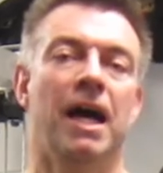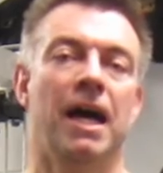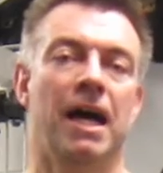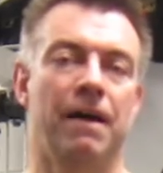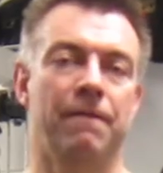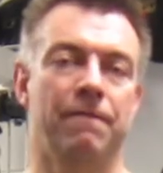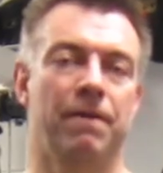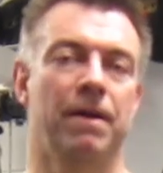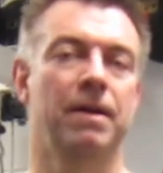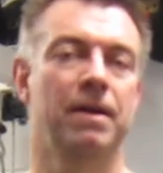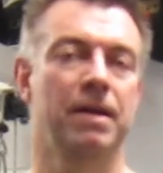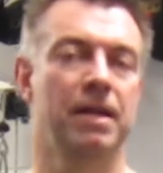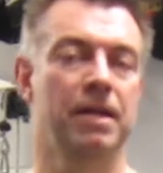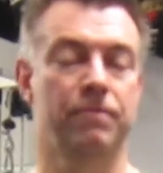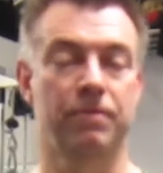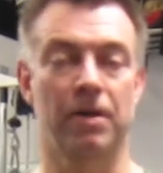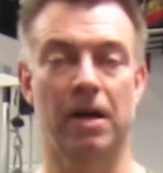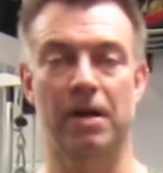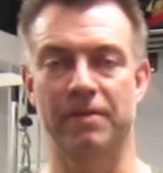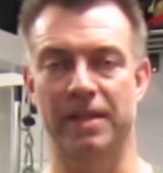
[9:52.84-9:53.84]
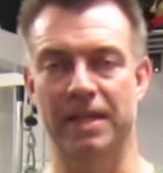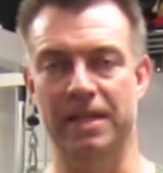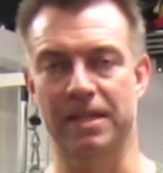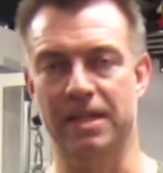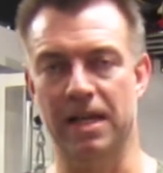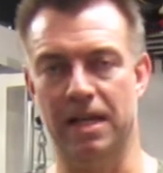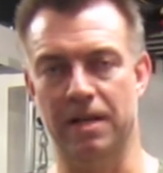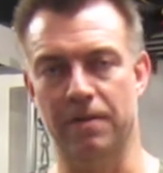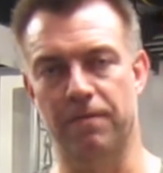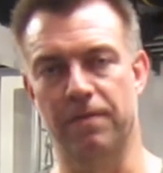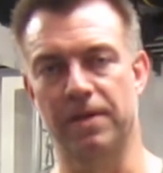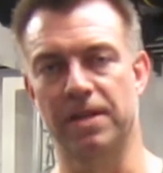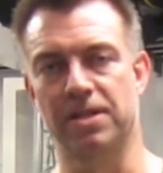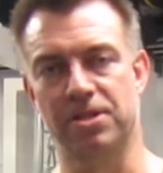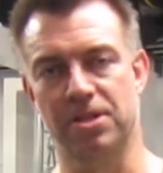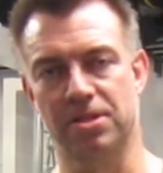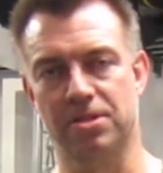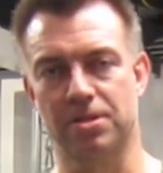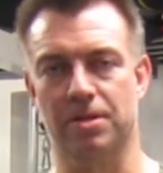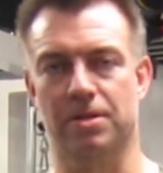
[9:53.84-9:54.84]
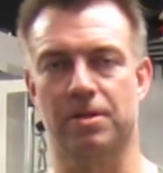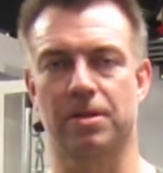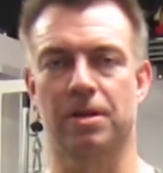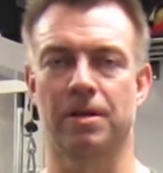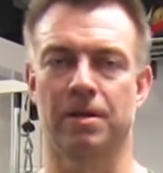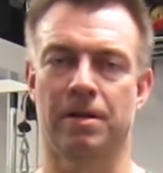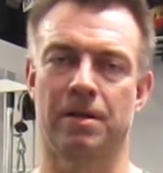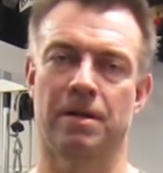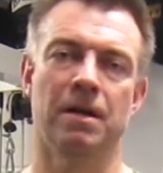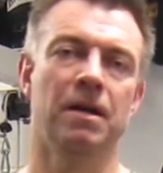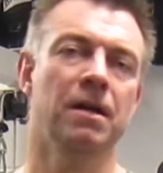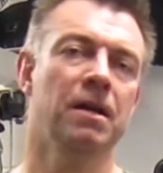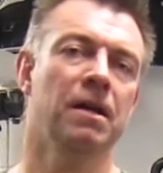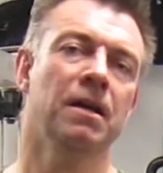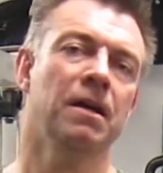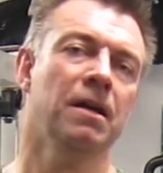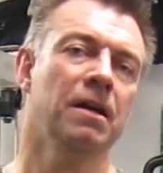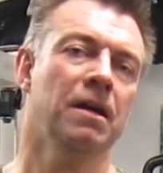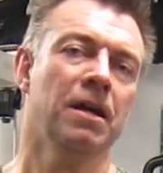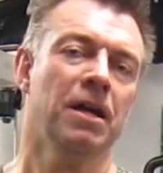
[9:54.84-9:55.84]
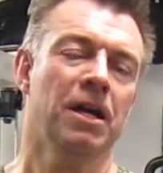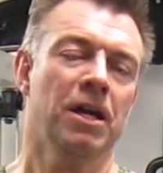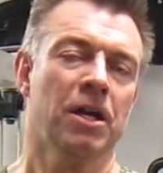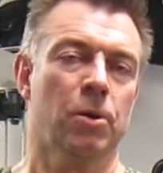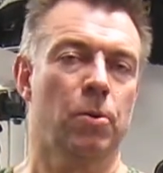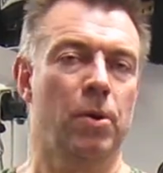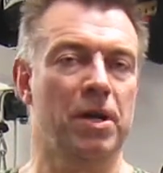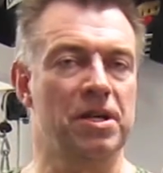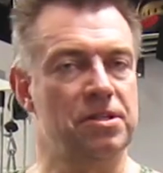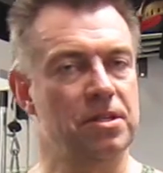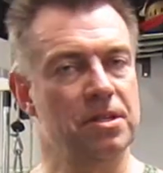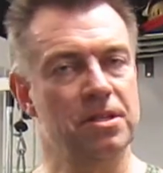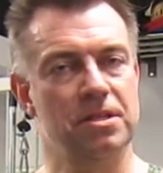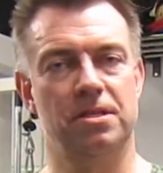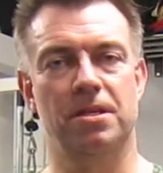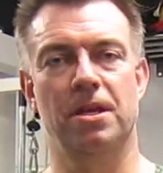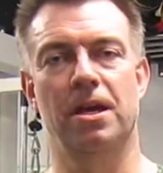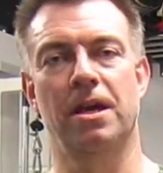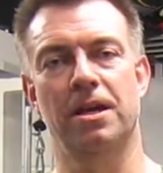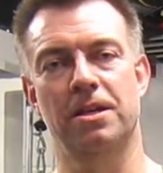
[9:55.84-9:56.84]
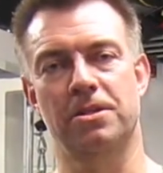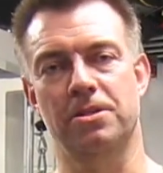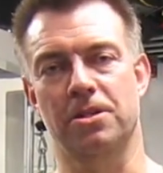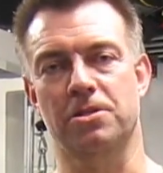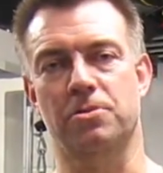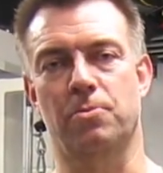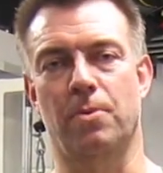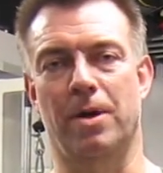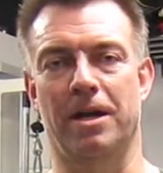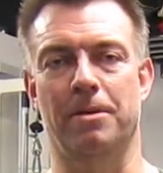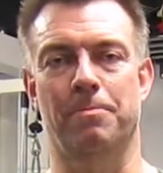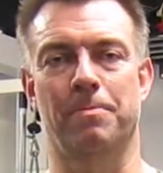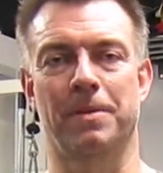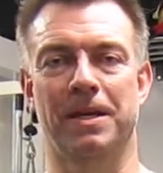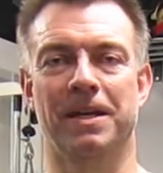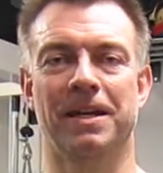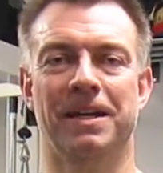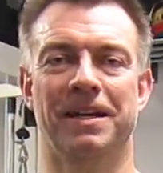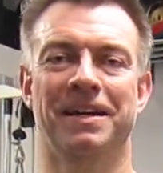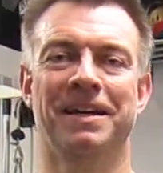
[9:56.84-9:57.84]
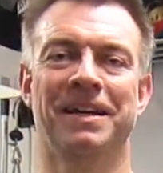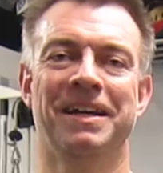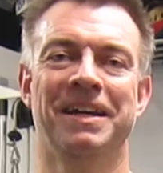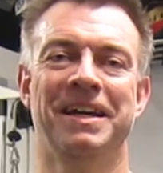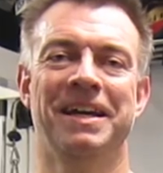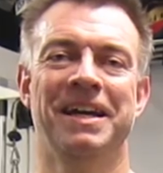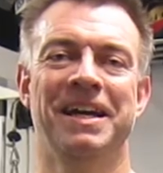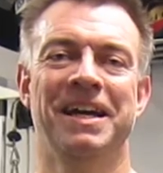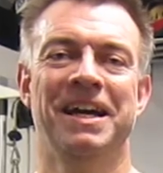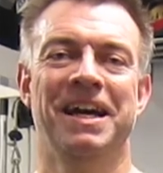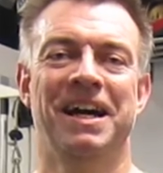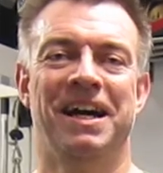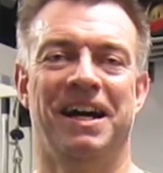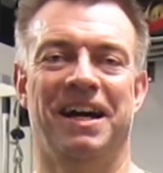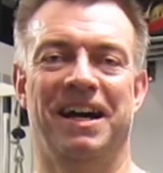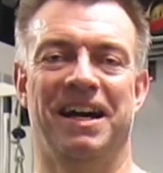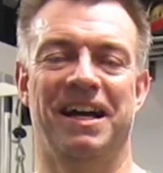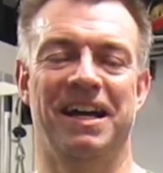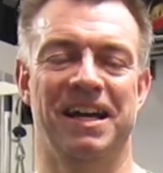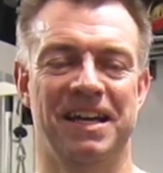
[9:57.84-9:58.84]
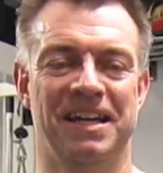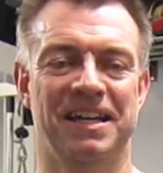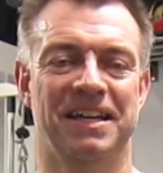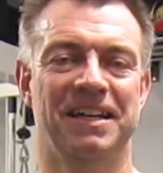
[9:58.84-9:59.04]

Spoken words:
If you have any kind of wishes or questions, just write me. Hi.